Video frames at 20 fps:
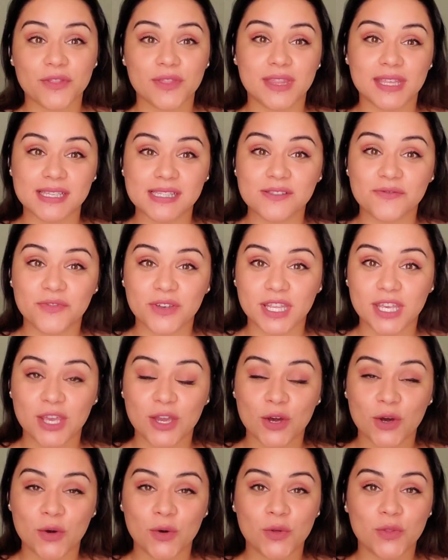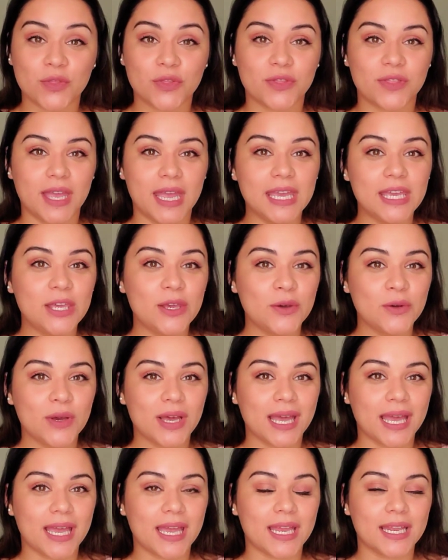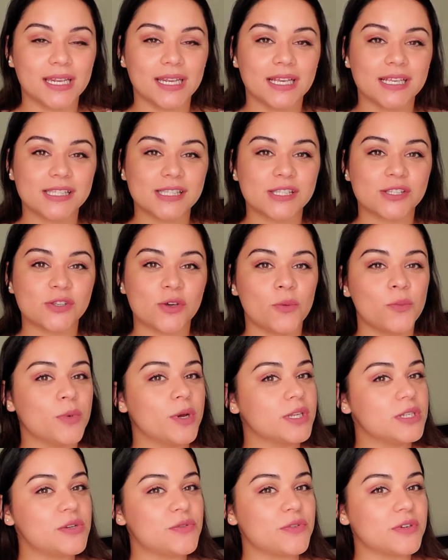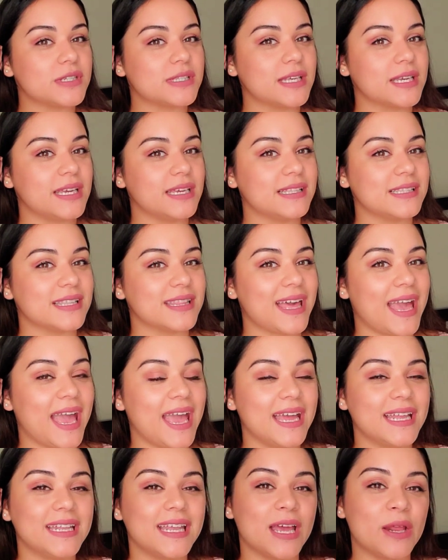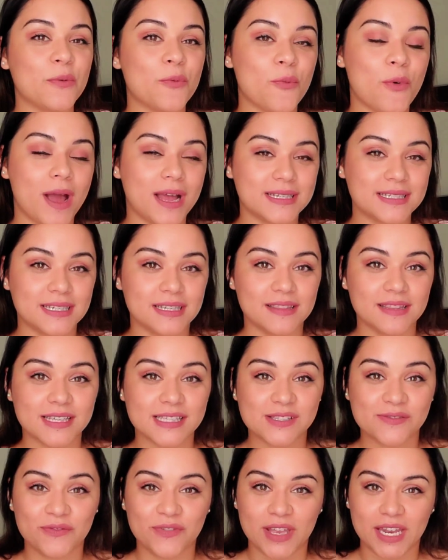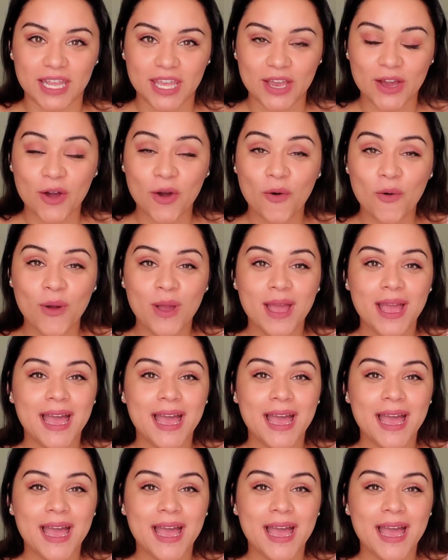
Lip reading: this video. Thank you again so much for sticking to the end and watching this video.